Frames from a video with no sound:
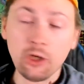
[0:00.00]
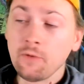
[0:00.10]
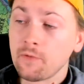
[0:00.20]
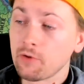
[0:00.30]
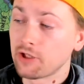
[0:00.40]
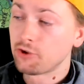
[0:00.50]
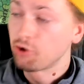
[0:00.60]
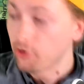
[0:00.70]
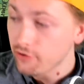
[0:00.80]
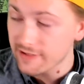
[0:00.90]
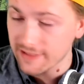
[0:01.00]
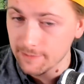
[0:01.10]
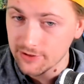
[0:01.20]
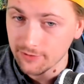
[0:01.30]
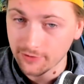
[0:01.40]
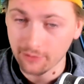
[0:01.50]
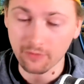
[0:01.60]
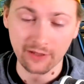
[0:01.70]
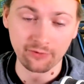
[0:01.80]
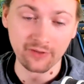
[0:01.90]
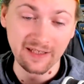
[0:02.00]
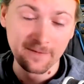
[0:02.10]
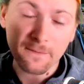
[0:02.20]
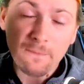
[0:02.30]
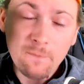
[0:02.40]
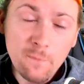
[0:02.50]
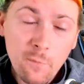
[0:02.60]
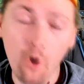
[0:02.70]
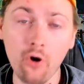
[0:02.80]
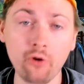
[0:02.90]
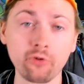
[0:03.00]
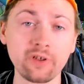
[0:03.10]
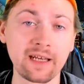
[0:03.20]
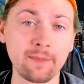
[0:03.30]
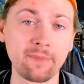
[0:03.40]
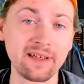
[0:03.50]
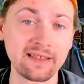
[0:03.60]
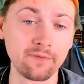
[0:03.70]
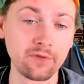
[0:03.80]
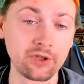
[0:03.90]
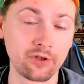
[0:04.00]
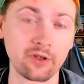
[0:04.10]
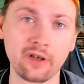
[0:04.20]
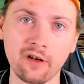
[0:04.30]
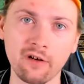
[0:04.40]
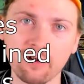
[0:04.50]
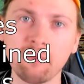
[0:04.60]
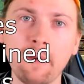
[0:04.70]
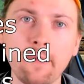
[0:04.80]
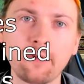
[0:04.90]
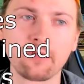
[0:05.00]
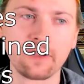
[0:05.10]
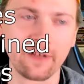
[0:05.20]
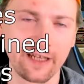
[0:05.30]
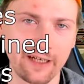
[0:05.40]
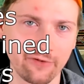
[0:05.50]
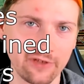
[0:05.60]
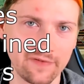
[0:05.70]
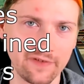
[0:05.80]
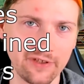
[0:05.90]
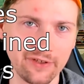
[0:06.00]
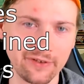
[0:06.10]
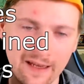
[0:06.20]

if you enjoyed this episode and you'd like to get more ruined campaigns in the future, remember to leave a like on this video,